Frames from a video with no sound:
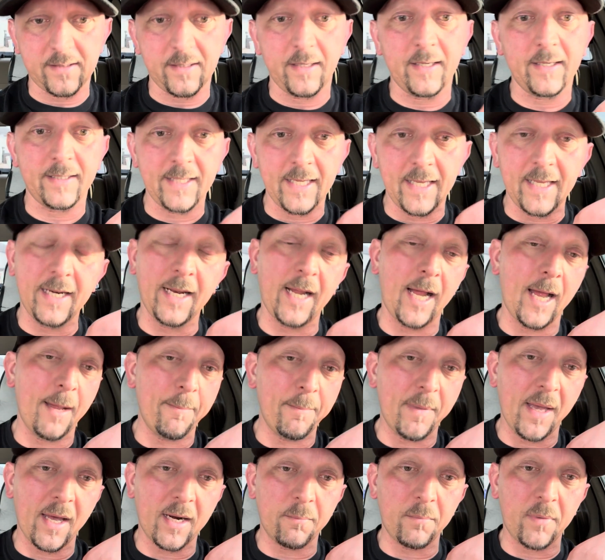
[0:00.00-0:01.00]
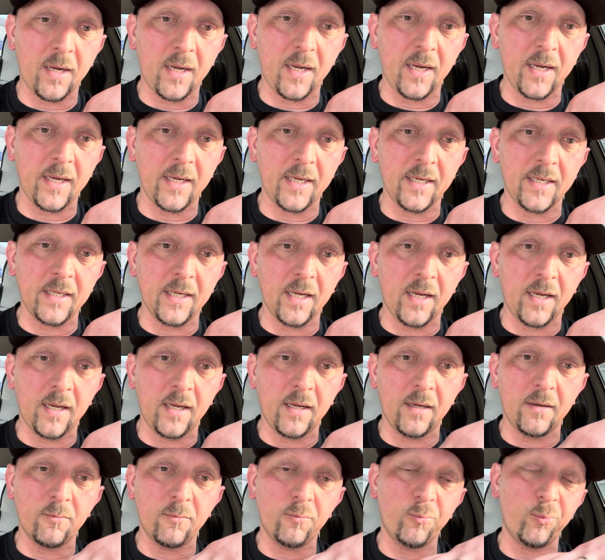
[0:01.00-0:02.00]
Again, I'm out of
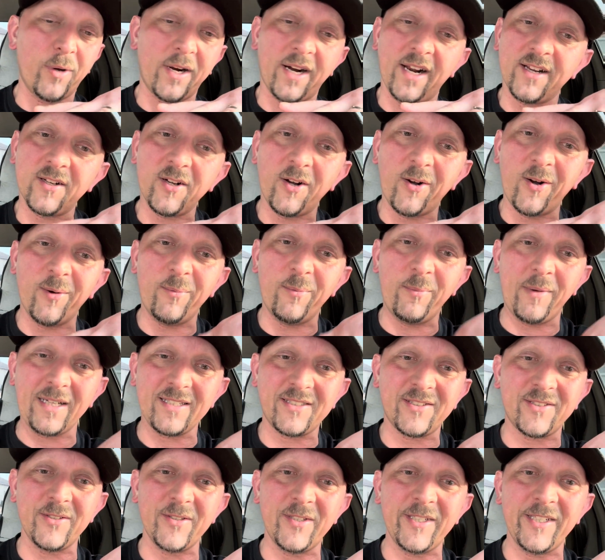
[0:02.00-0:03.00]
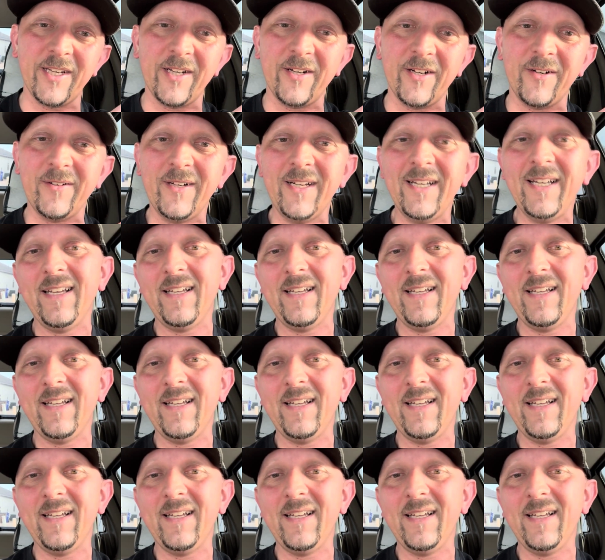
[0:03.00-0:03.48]
my, what I call my studio.